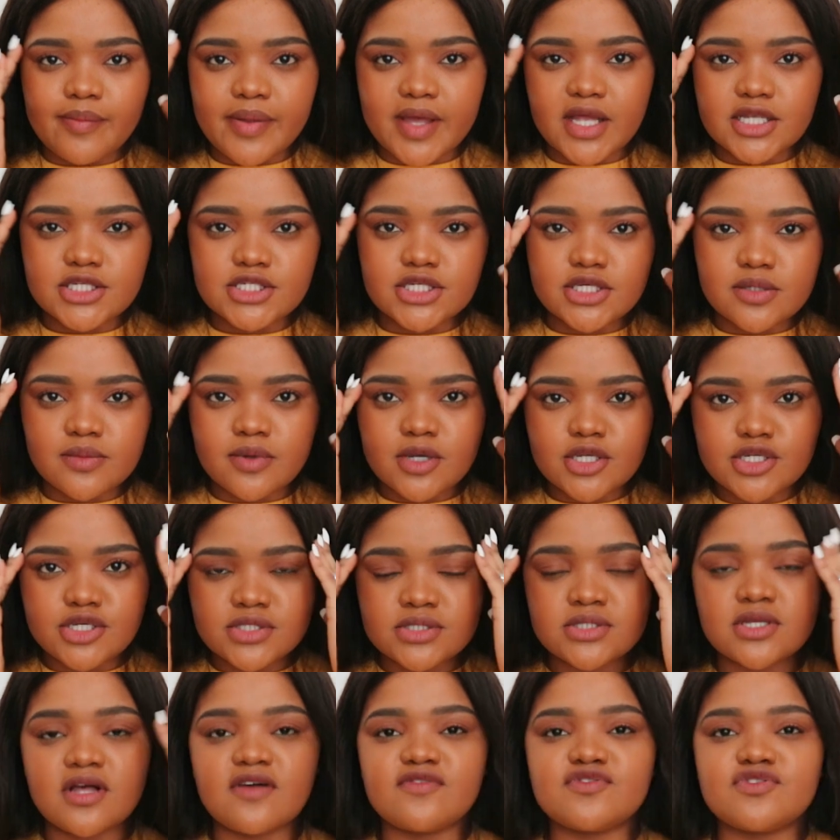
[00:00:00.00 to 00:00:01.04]
better about
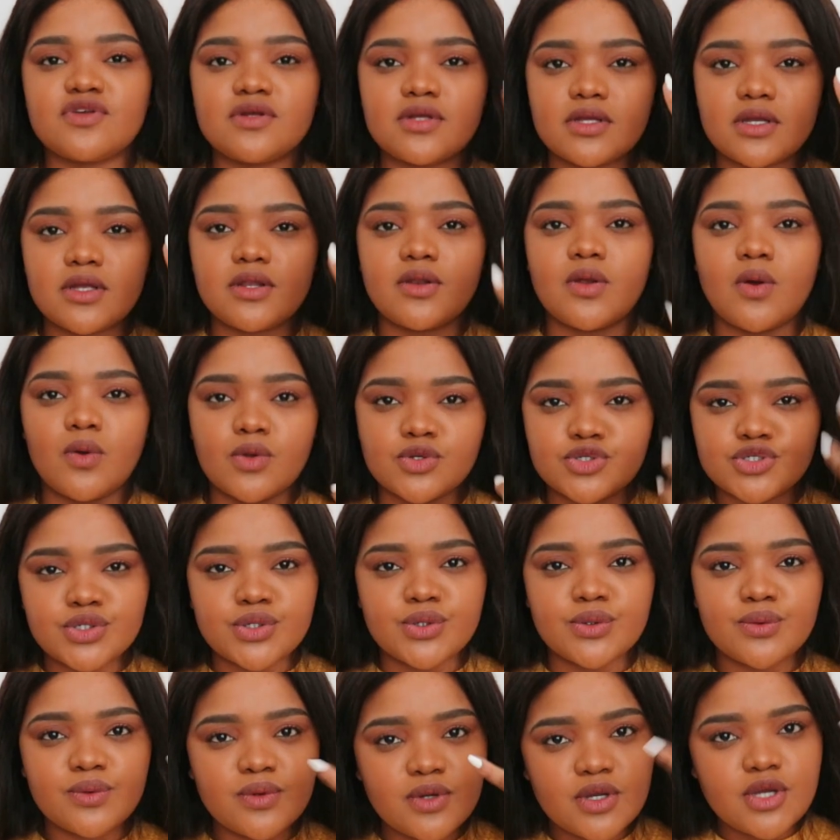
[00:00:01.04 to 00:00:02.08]
yourself, so you can
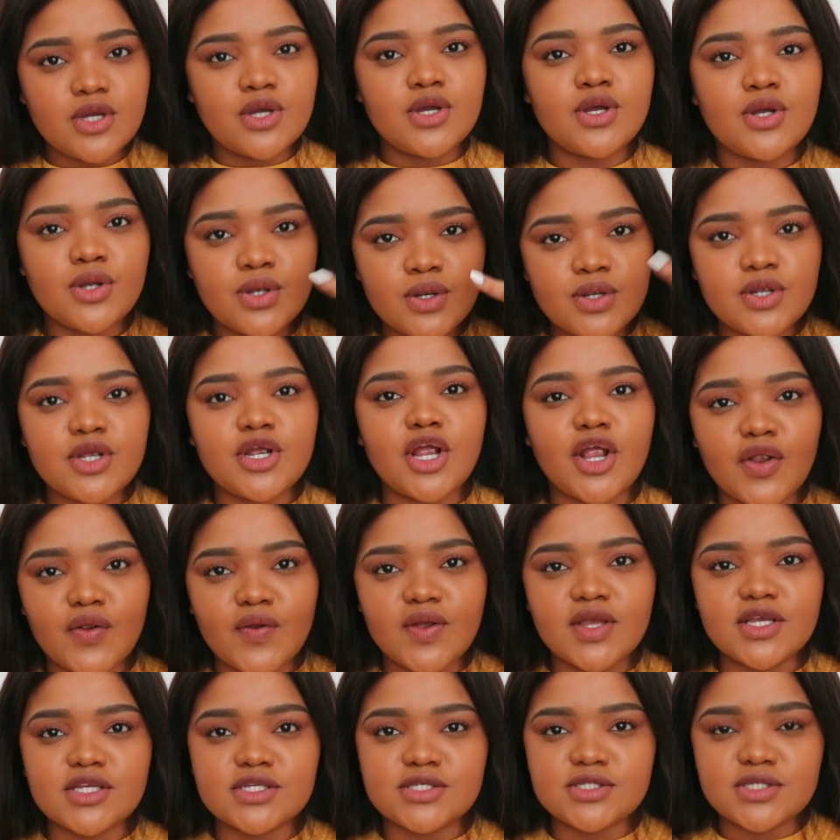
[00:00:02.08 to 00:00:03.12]
also
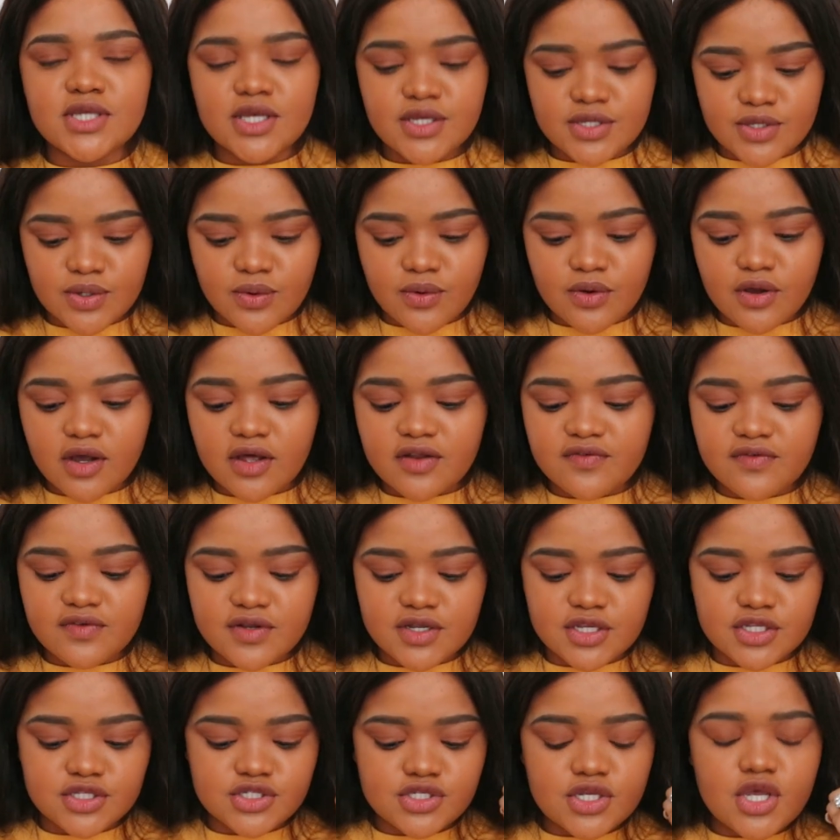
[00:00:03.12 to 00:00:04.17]
increase your
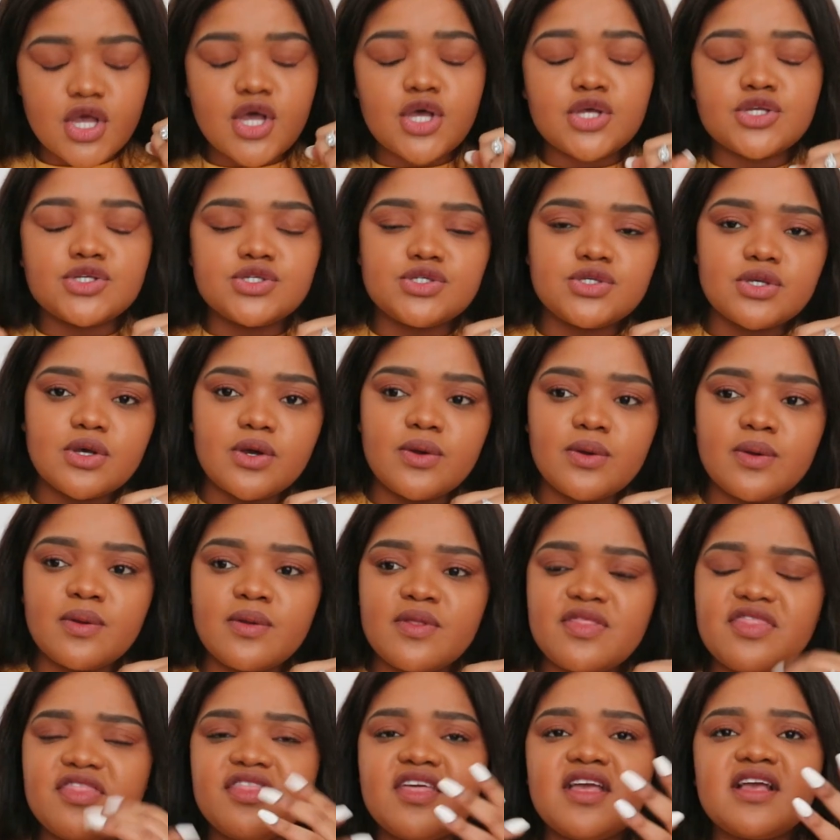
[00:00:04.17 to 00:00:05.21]
confidence. So
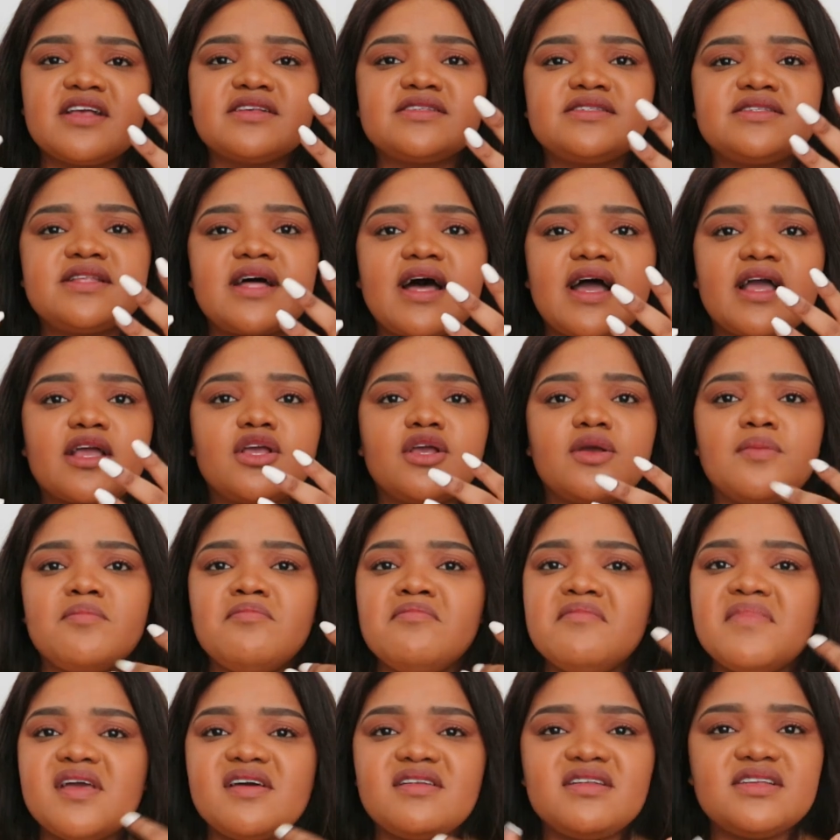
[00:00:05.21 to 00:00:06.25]
things like
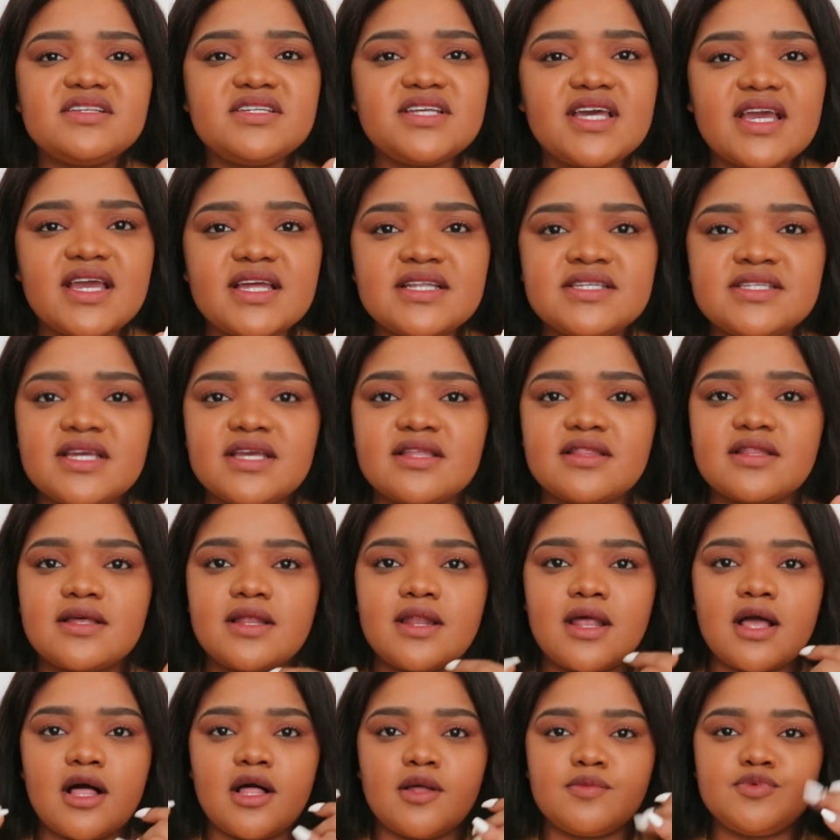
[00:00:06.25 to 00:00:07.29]
meditating that
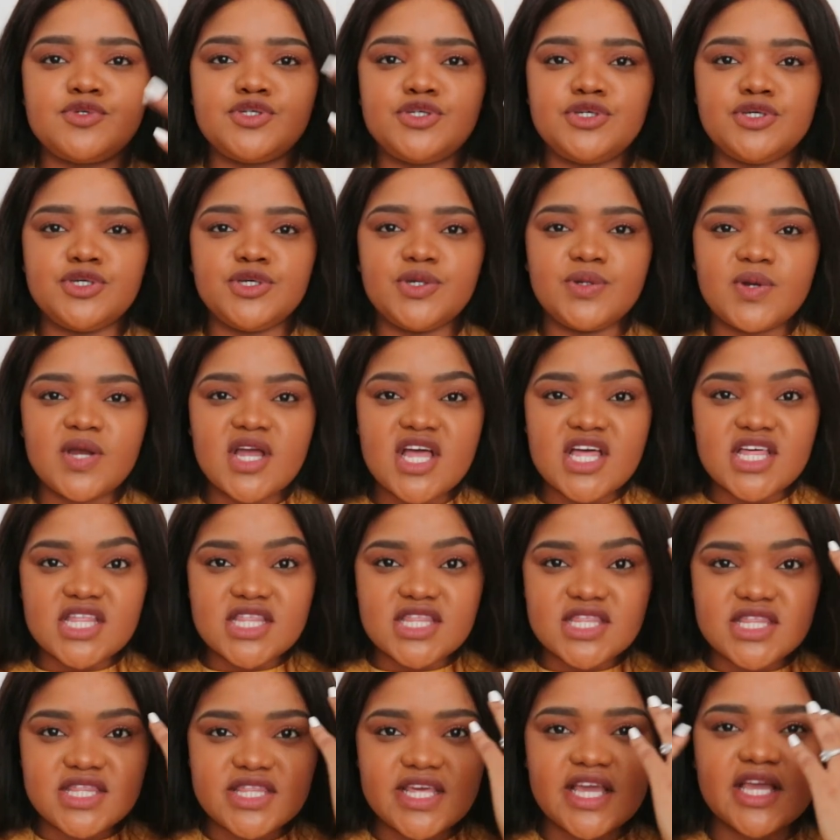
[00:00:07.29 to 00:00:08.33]
helps you
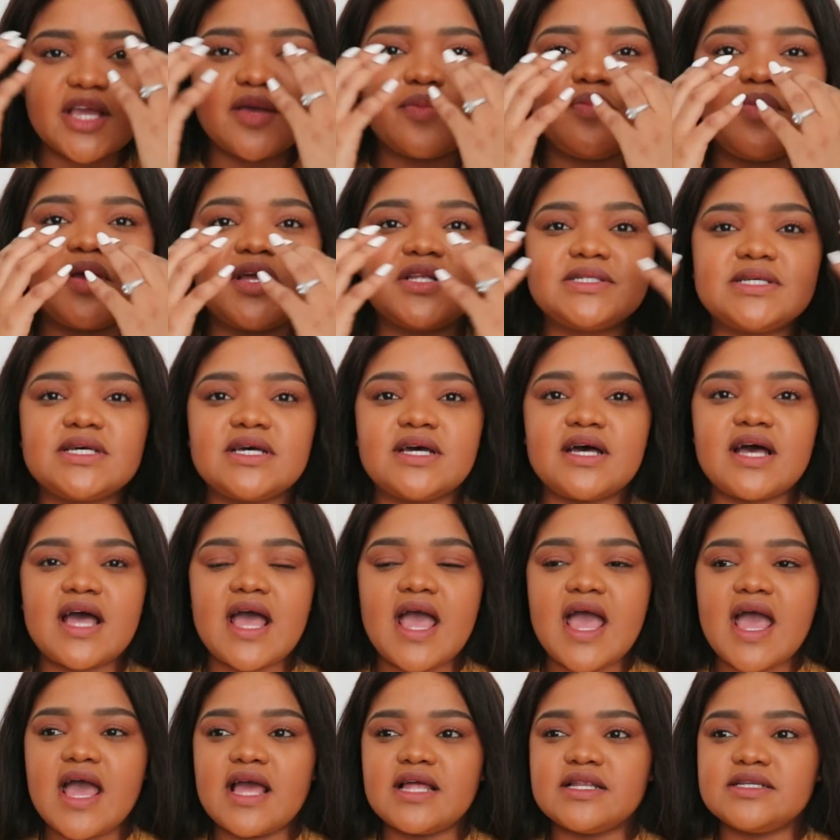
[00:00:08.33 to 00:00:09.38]
think better,
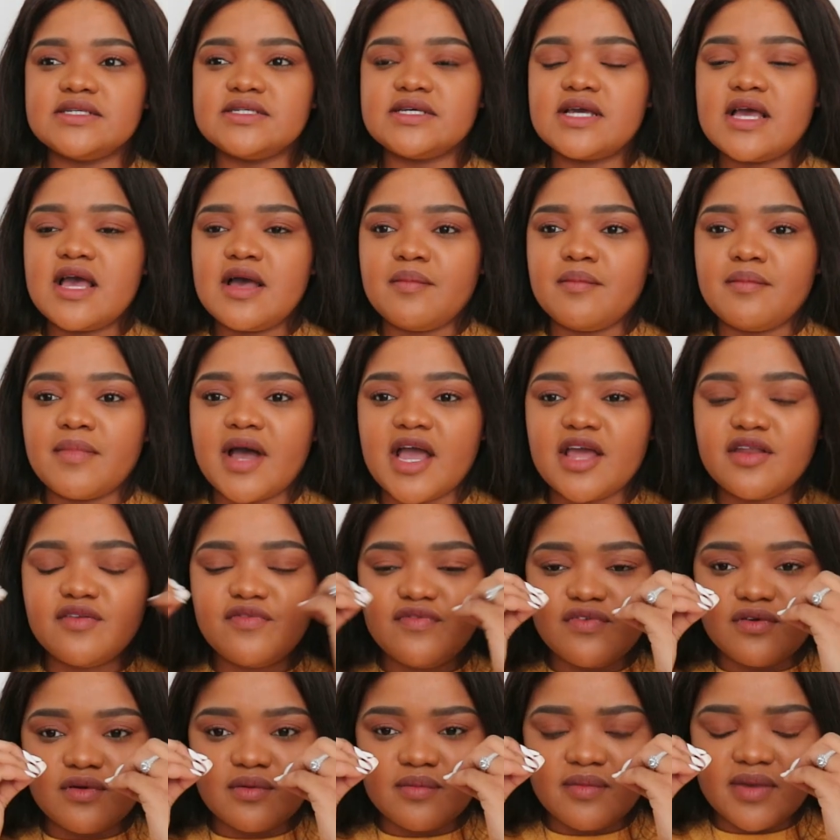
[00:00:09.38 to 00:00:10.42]
and
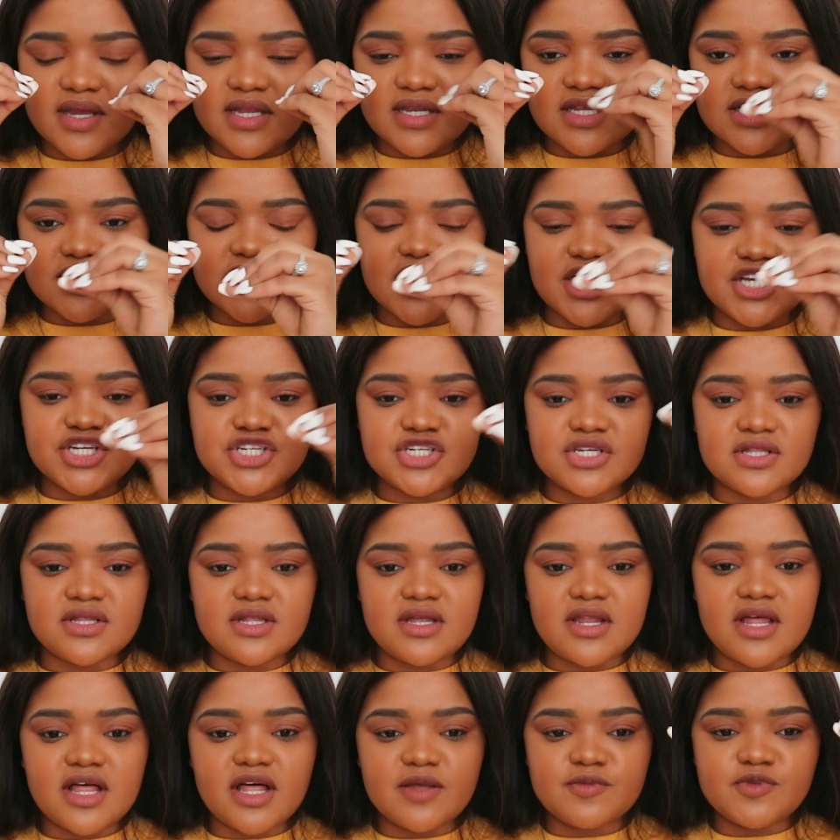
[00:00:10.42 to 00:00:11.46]
mindful meditation
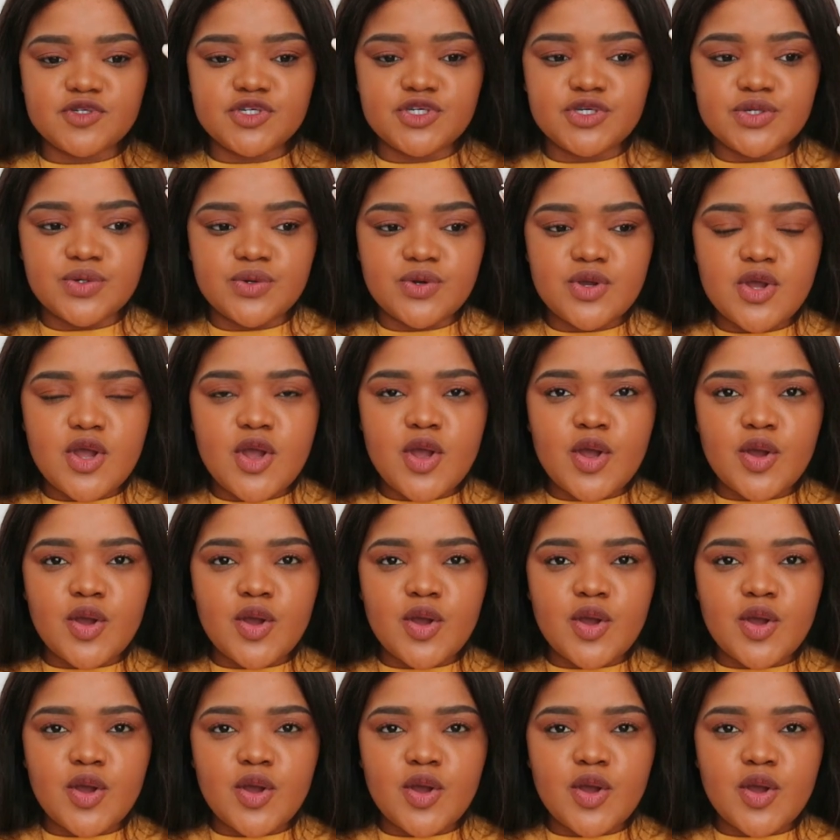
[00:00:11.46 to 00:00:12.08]
that helps you